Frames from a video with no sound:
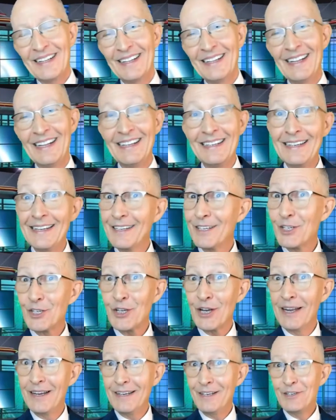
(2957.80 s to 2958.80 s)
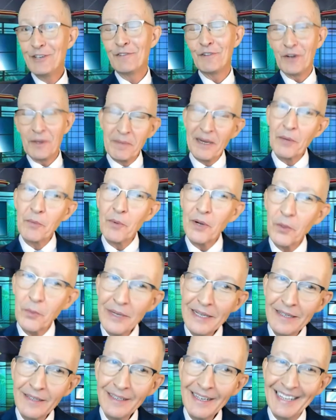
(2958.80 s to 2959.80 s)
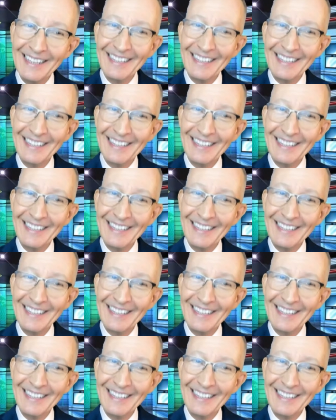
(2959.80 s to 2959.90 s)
and yet shy and introverted, but I want to win.